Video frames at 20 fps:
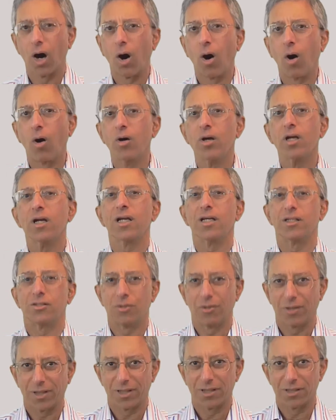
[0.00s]
Only
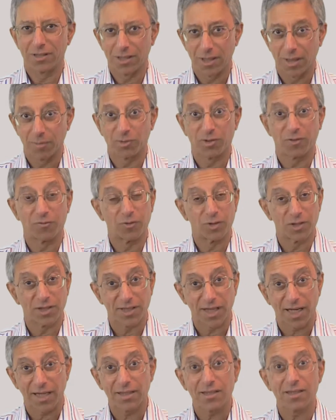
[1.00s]
talk in terms of
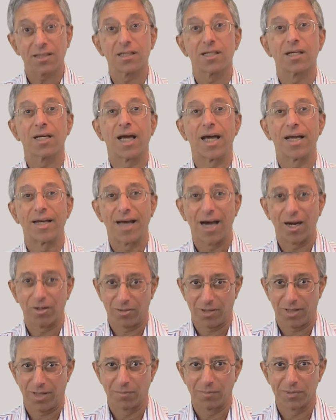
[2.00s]
results and
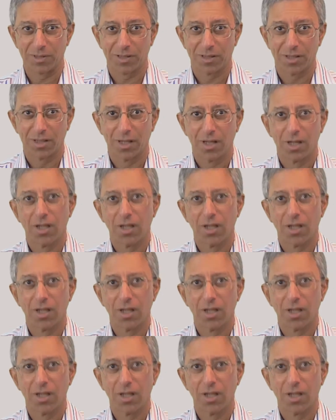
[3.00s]
outcomes.